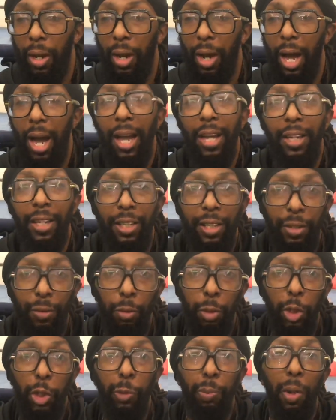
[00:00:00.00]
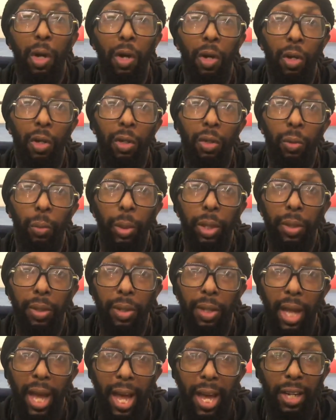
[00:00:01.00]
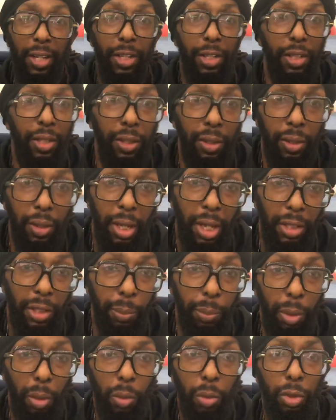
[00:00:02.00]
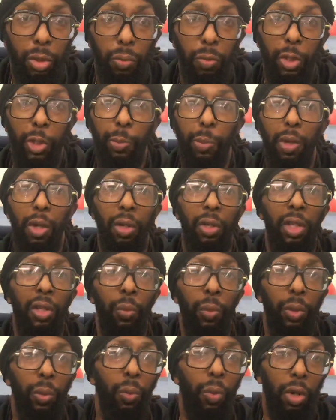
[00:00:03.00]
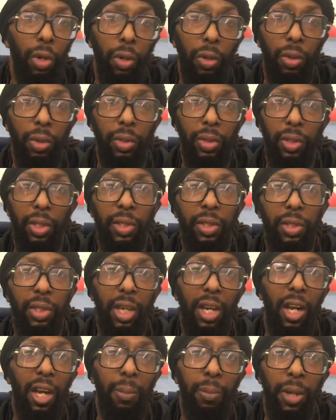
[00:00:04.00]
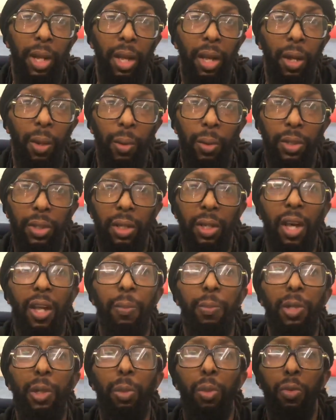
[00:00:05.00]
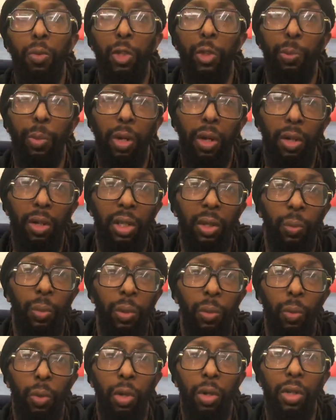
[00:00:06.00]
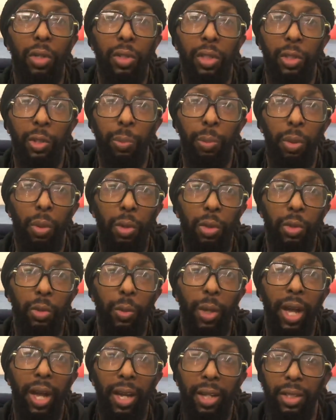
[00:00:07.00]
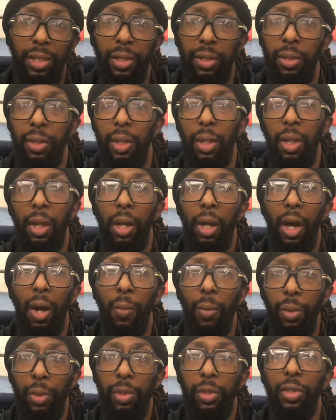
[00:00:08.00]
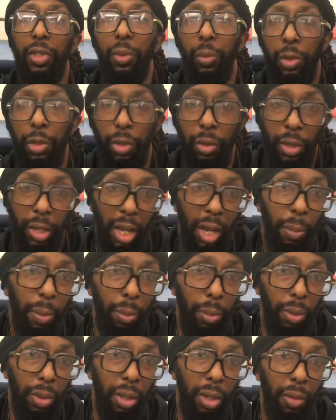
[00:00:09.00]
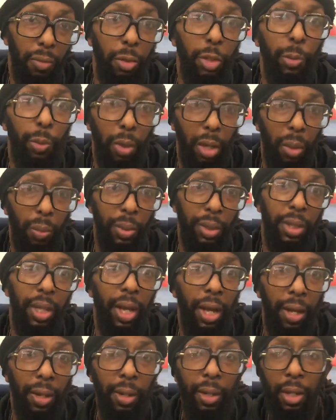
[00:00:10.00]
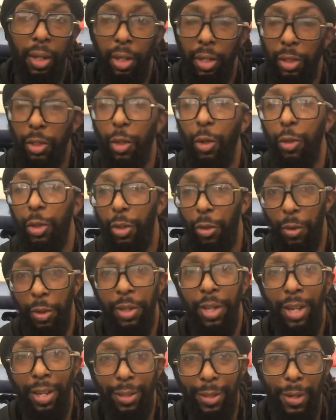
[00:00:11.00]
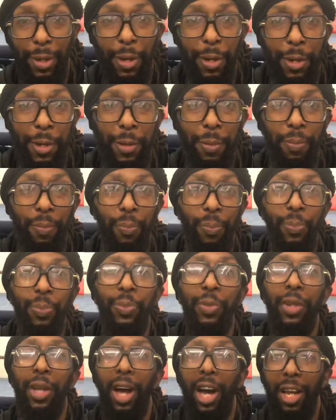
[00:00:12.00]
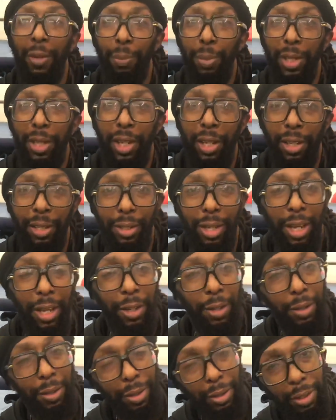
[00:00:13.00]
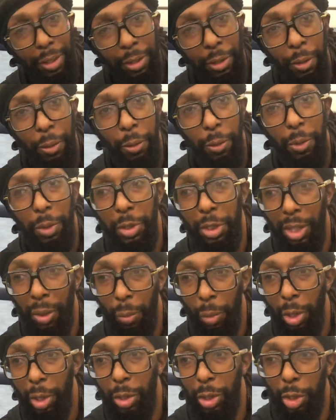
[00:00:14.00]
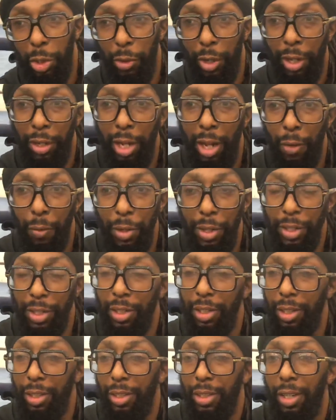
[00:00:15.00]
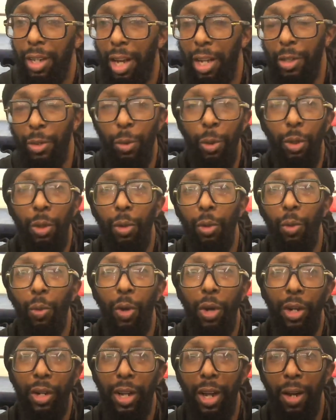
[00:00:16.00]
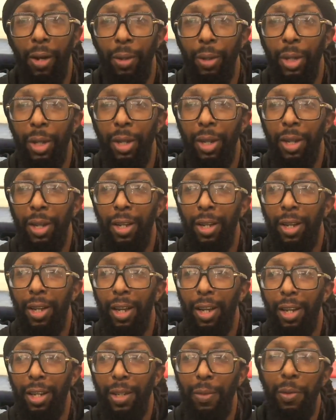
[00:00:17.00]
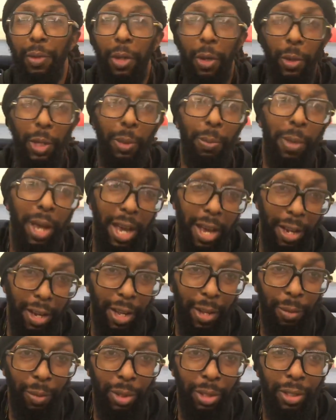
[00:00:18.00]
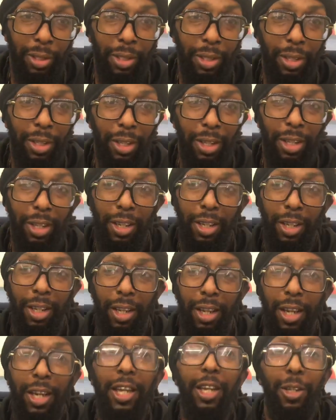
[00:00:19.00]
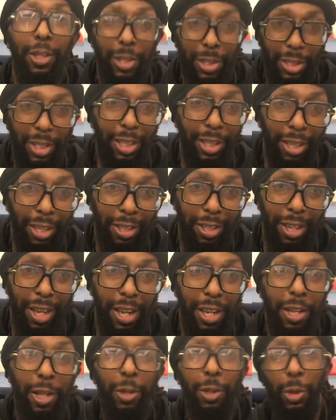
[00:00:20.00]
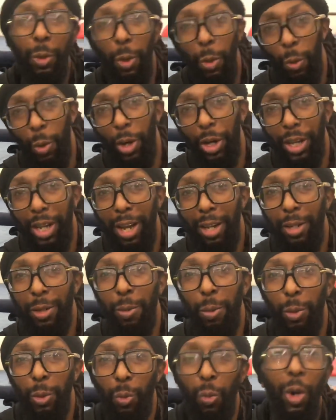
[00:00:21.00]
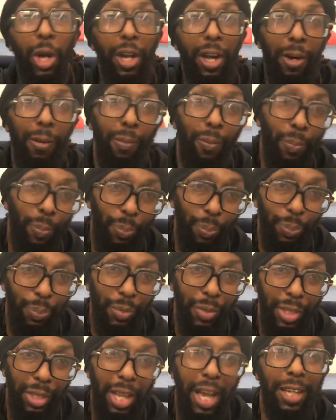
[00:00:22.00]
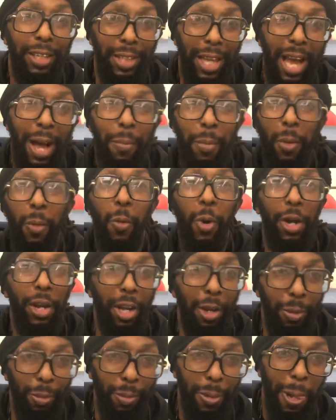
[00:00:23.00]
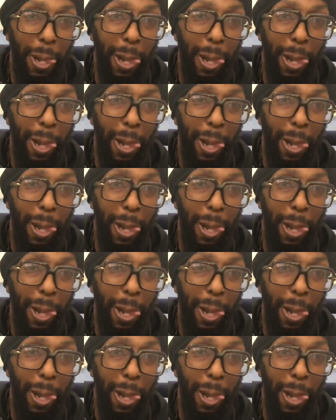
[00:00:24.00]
I could respond with action as opposed to responding with words. This time now, it's a lot of people responding with words as opposed to action. I want to see what you're capable of. Respond with that. So during that time, I'd be in like, you know, the gym we used to train at, Richie's, and I'd do a little workout. And even though he's mad at me, he'll see it and he'll do a workout that was one up, like that, but one up.